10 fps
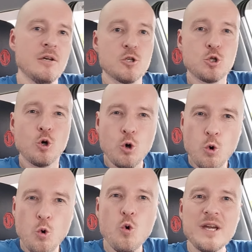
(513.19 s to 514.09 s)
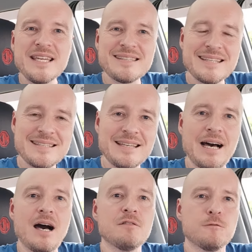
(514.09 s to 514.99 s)
So who is this
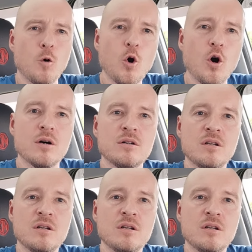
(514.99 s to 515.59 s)
car for?